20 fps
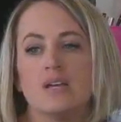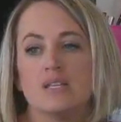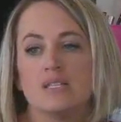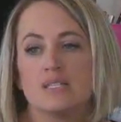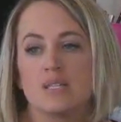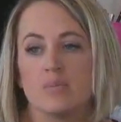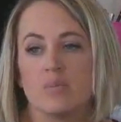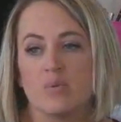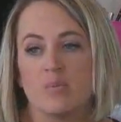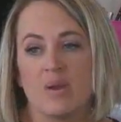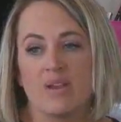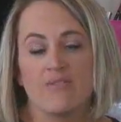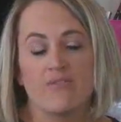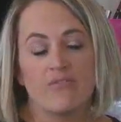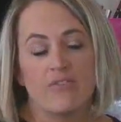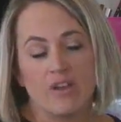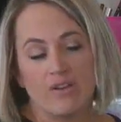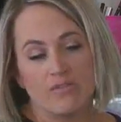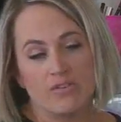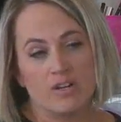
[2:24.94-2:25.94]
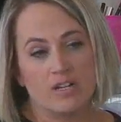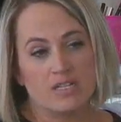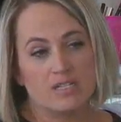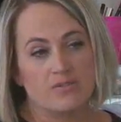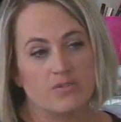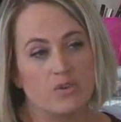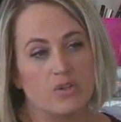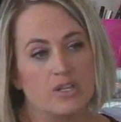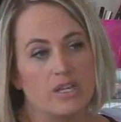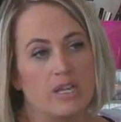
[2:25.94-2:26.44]
Some of my favorite
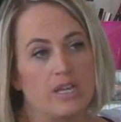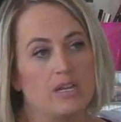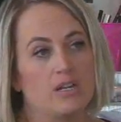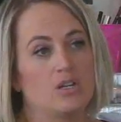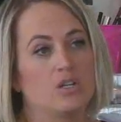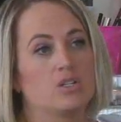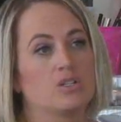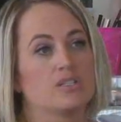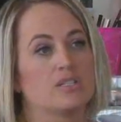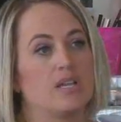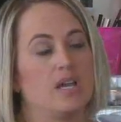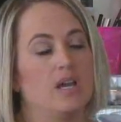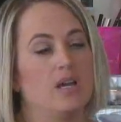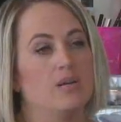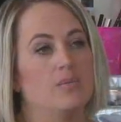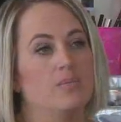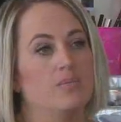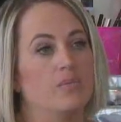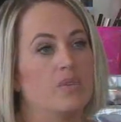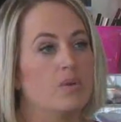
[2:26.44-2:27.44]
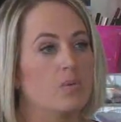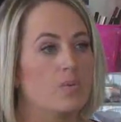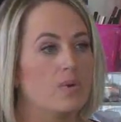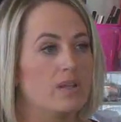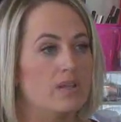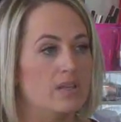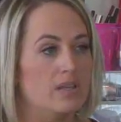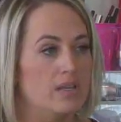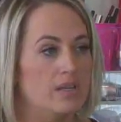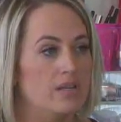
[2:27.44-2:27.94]
exfoliators, the
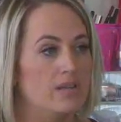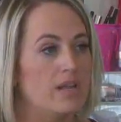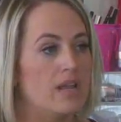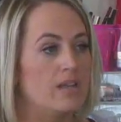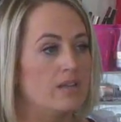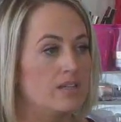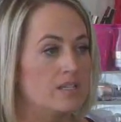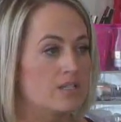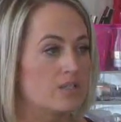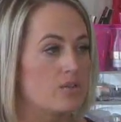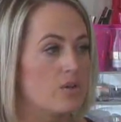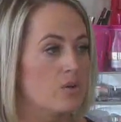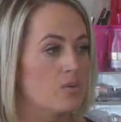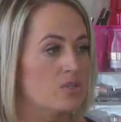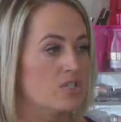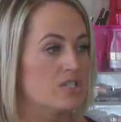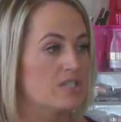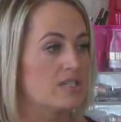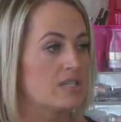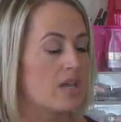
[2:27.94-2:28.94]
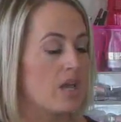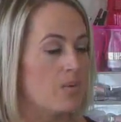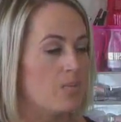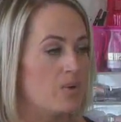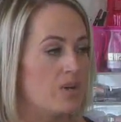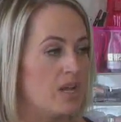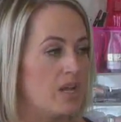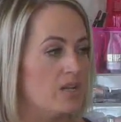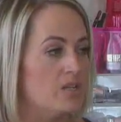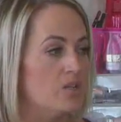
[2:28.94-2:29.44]
one that Endless Glow, which is the
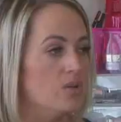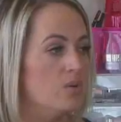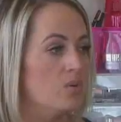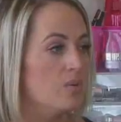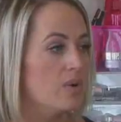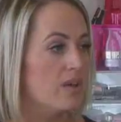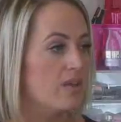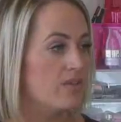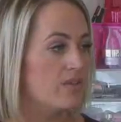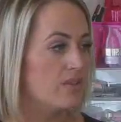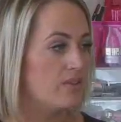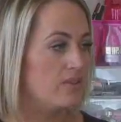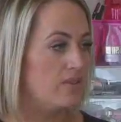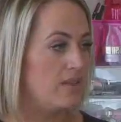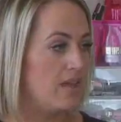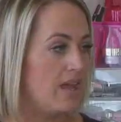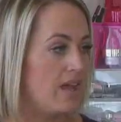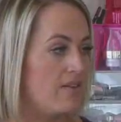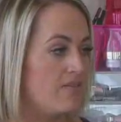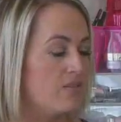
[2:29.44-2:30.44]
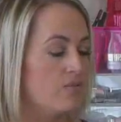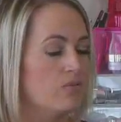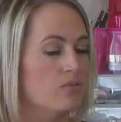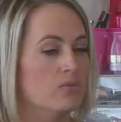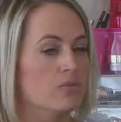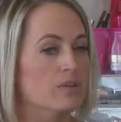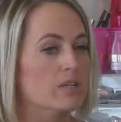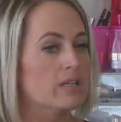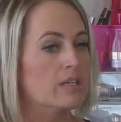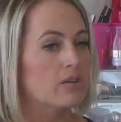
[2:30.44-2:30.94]
company I do it with, they have a
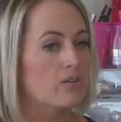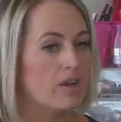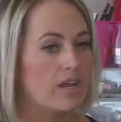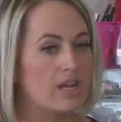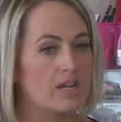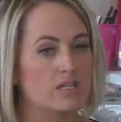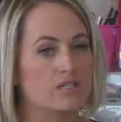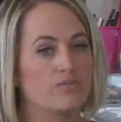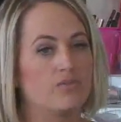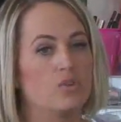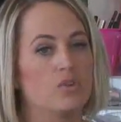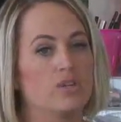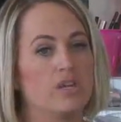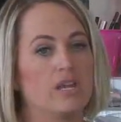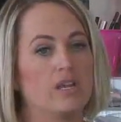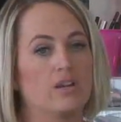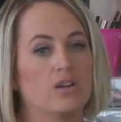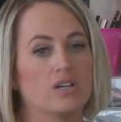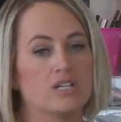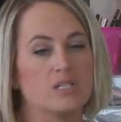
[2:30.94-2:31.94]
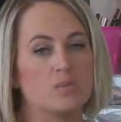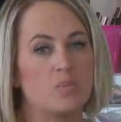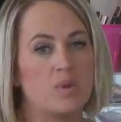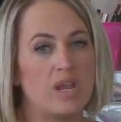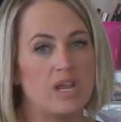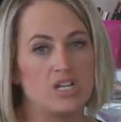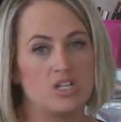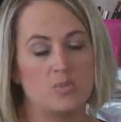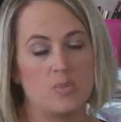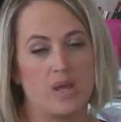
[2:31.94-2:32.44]
really great exfoliator. It's
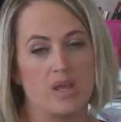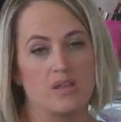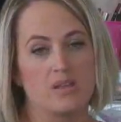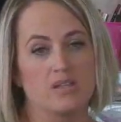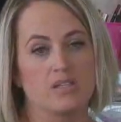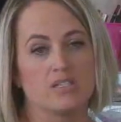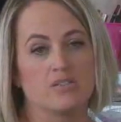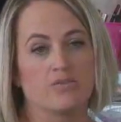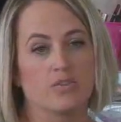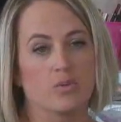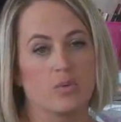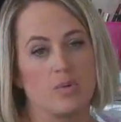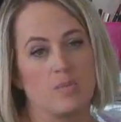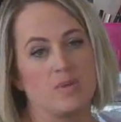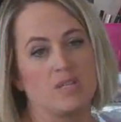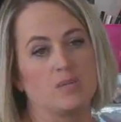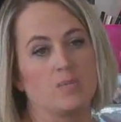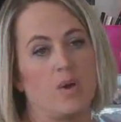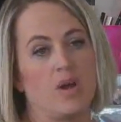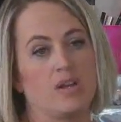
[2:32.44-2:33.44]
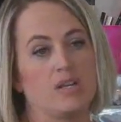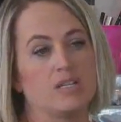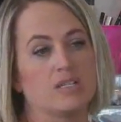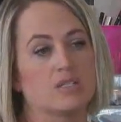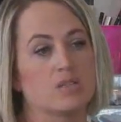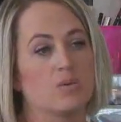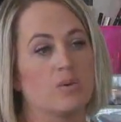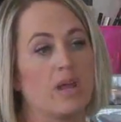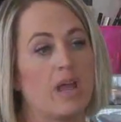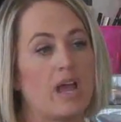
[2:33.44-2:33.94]
pH balanced for women's bodies,
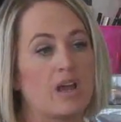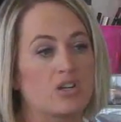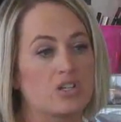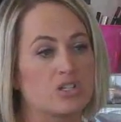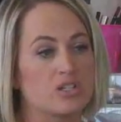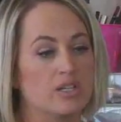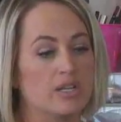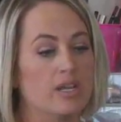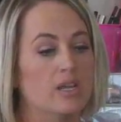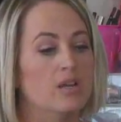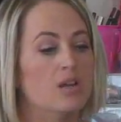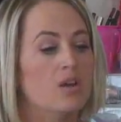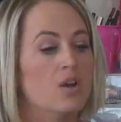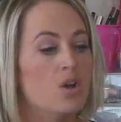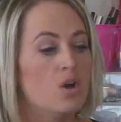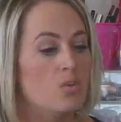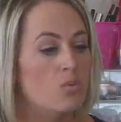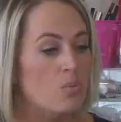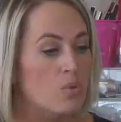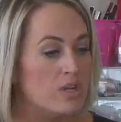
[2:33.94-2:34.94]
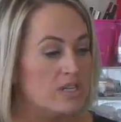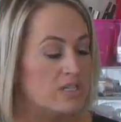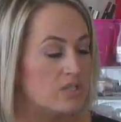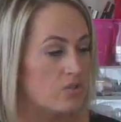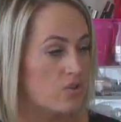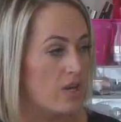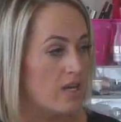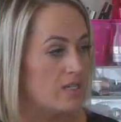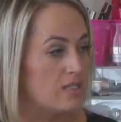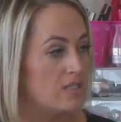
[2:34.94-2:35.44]
so it actually
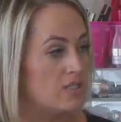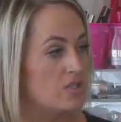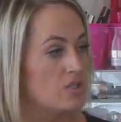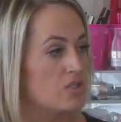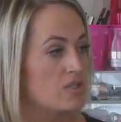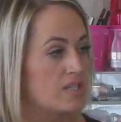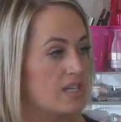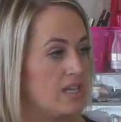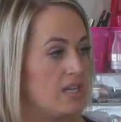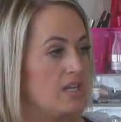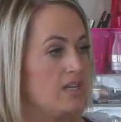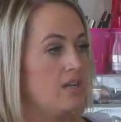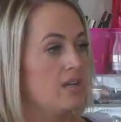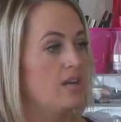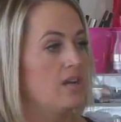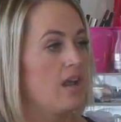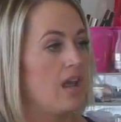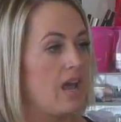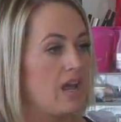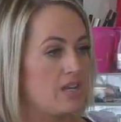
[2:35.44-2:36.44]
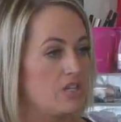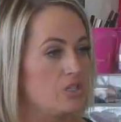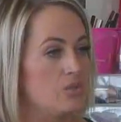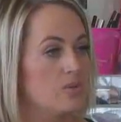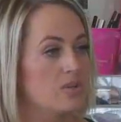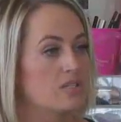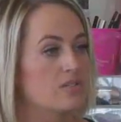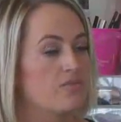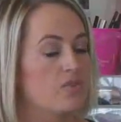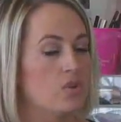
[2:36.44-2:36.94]
moisturizes your skin as you
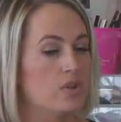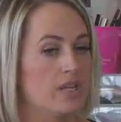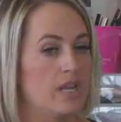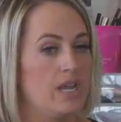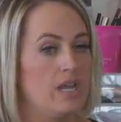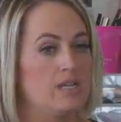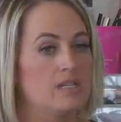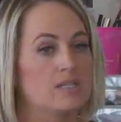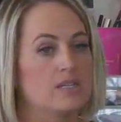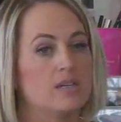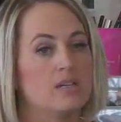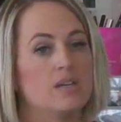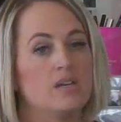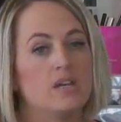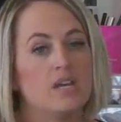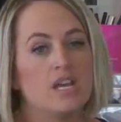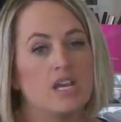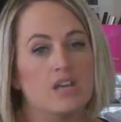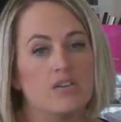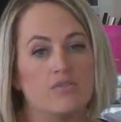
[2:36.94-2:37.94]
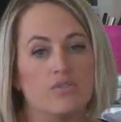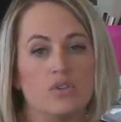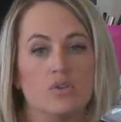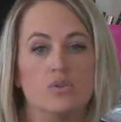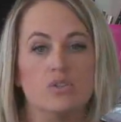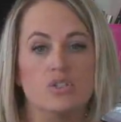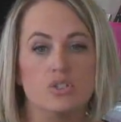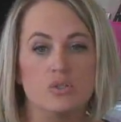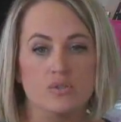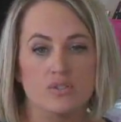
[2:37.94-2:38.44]
exfoliate. If you
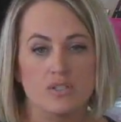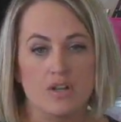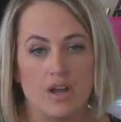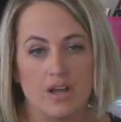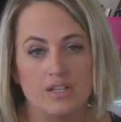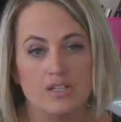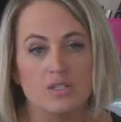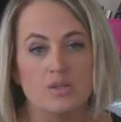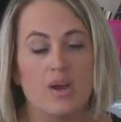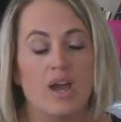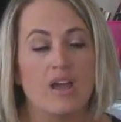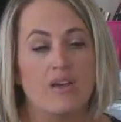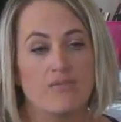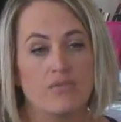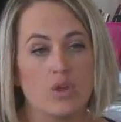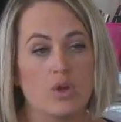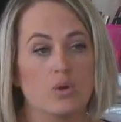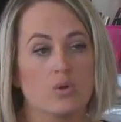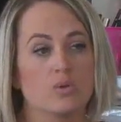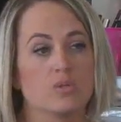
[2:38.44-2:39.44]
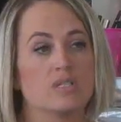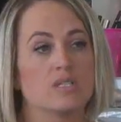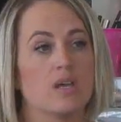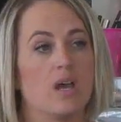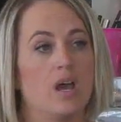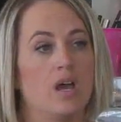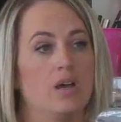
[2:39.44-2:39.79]
choose not to, I have those